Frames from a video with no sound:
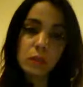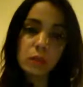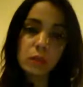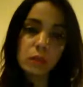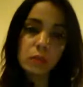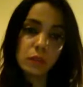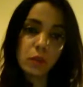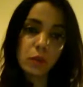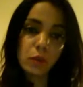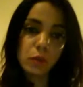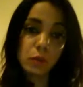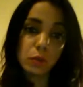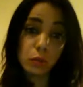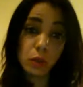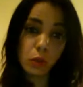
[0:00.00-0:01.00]
stuck in the
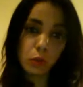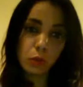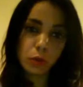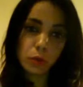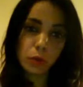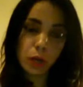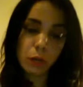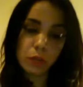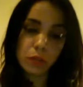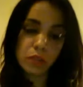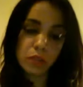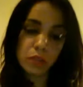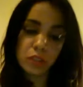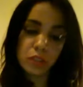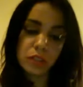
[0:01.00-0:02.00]
lower and lower realms,
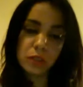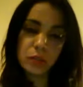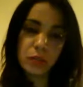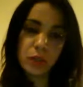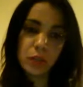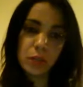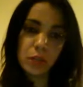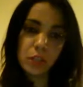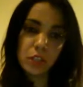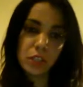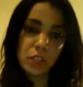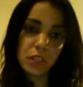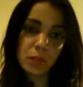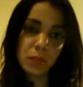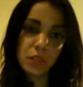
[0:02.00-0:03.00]
just pretty much
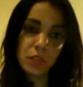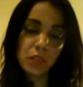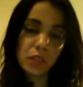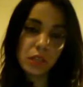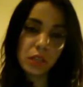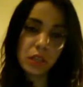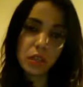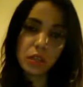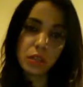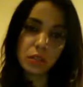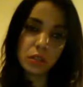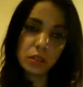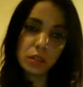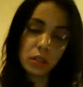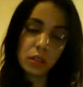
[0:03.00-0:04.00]
shoot up anything.
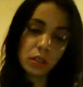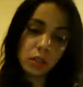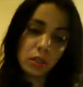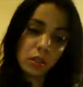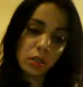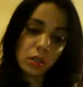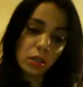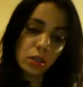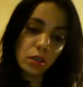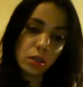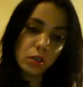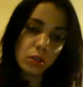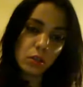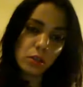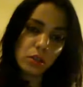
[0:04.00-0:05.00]

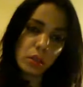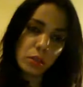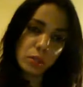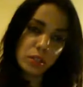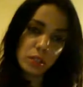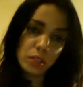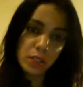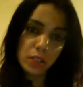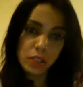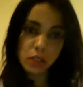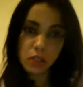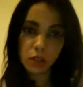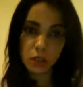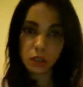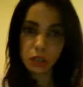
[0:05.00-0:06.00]
Some
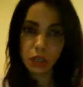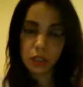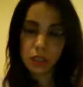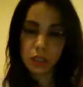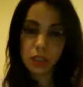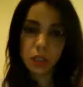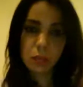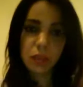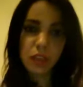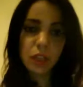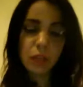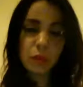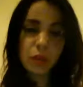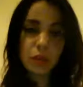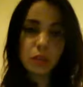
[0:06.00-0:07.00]
diseases are connected to them.
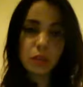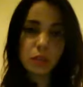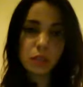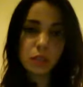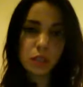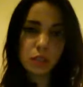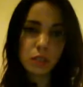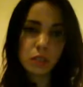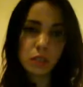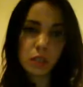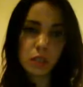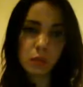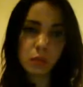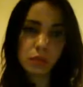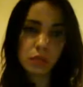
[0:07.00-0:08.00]
Think about a disease is
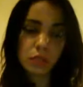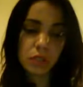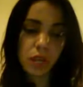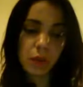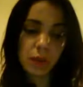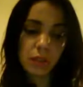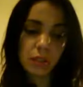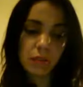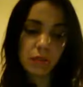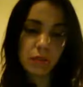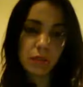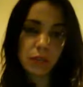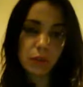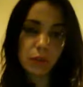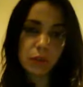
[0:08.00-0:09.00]
able to tap into a
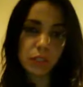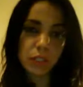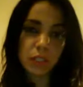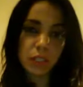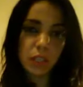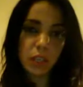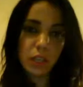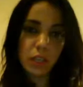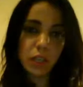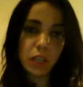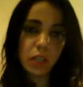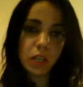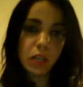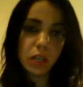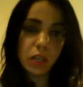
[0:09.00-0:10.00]
frequency.
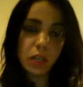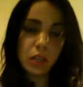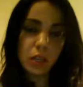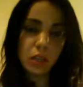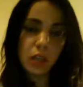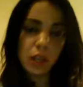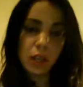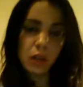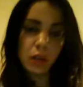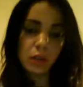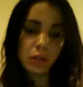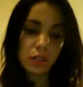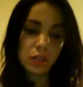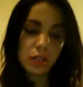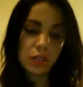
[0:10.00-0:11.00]

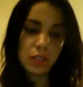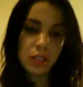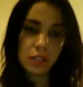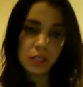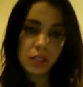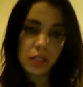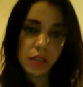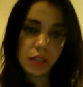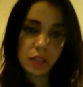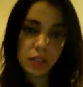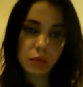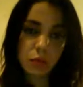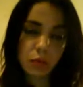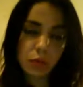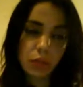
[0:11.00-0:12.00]
A disease is that.
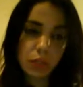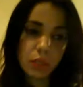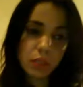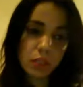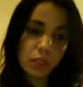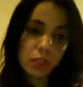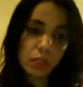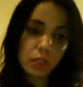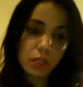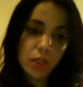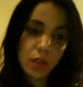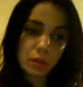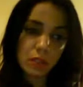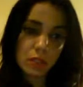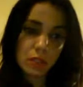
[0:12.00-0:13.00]
What it is it
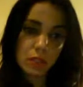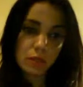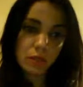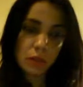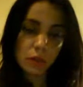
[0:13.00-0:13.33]
taps into a